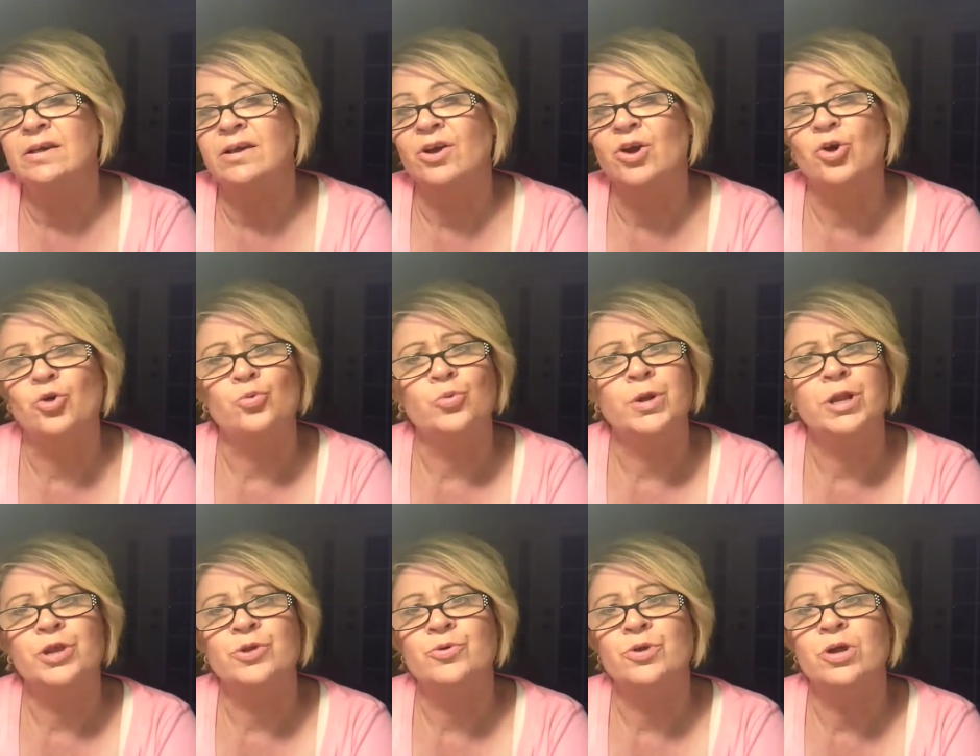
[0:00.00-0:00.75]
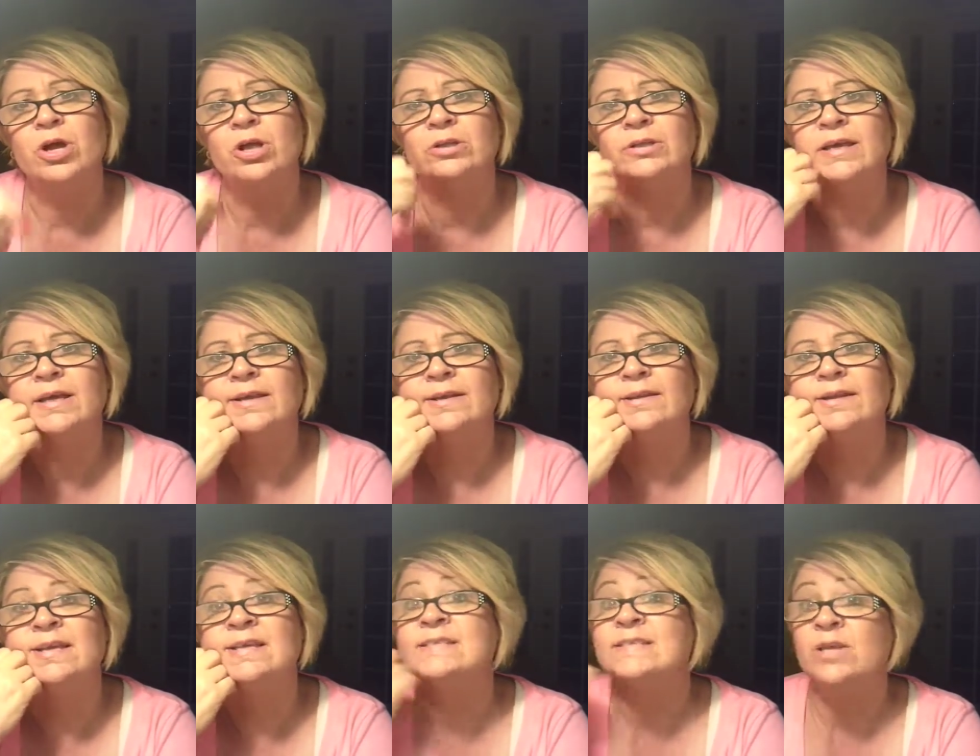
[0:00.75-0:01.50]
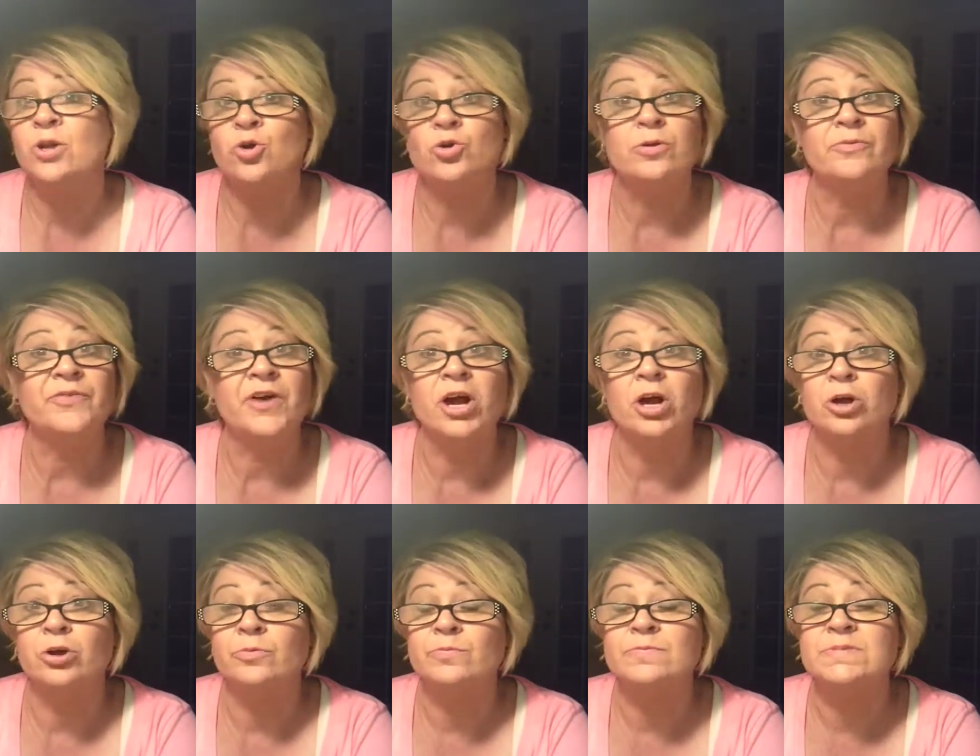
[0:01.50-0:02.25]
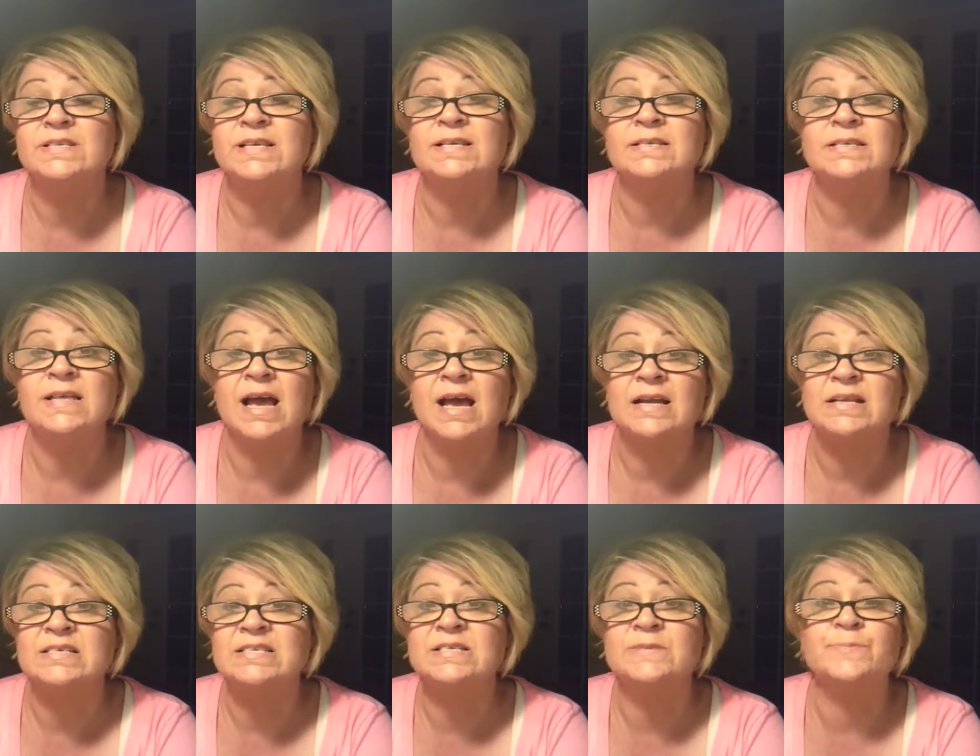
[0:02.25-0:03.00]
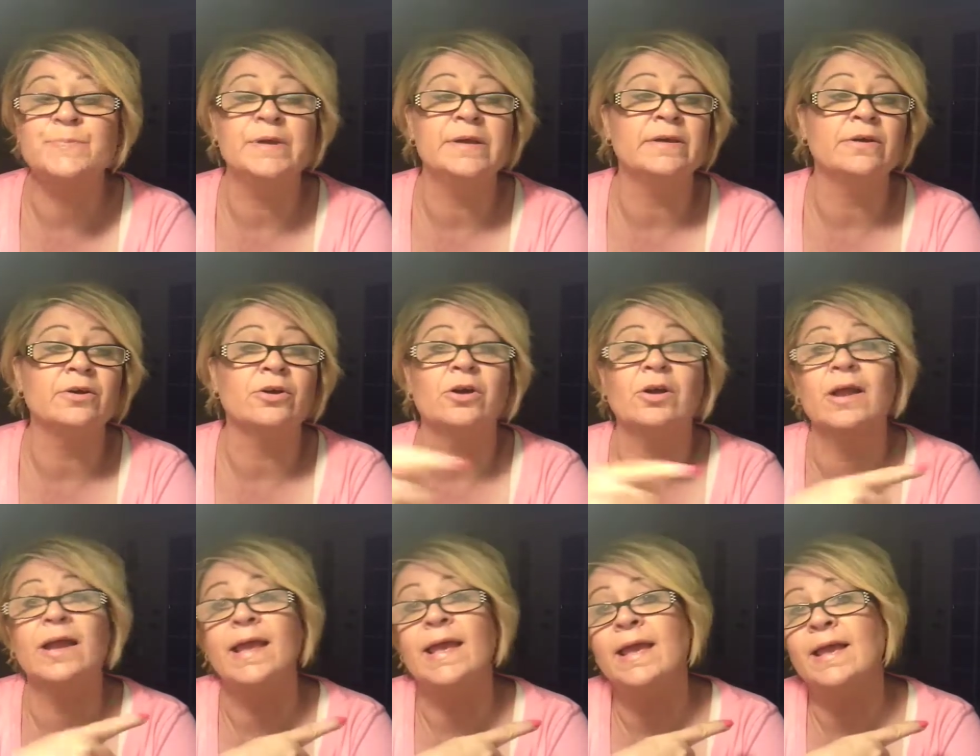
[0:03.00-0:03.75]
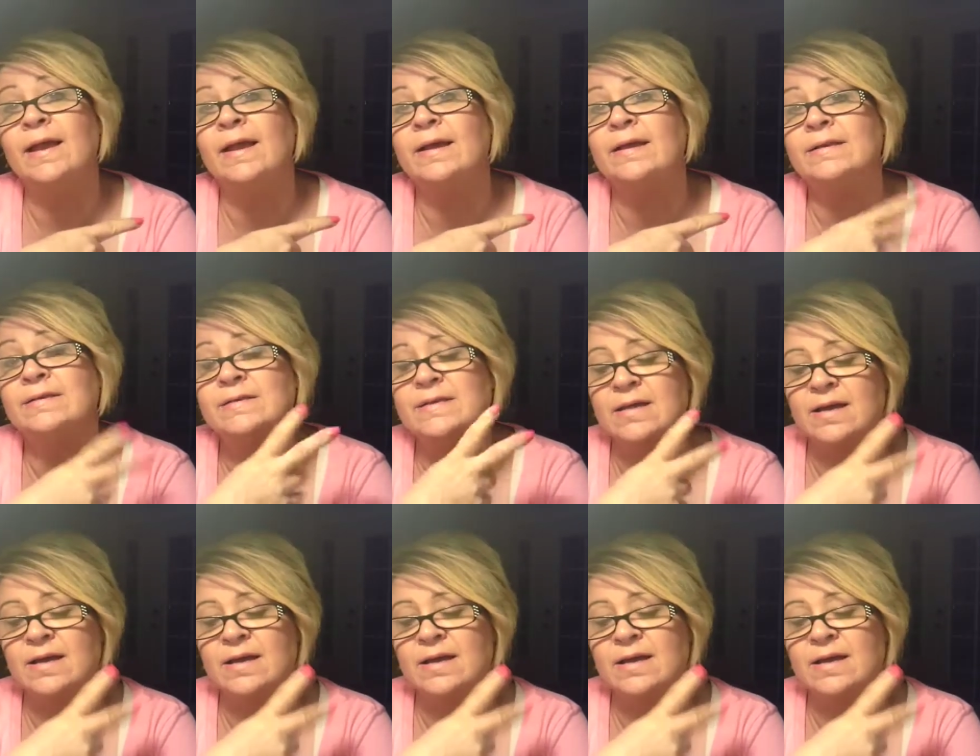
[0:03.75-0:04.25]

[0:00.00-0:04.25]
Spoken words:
oh, what do you call it? His coat of arms. He's got a spear, and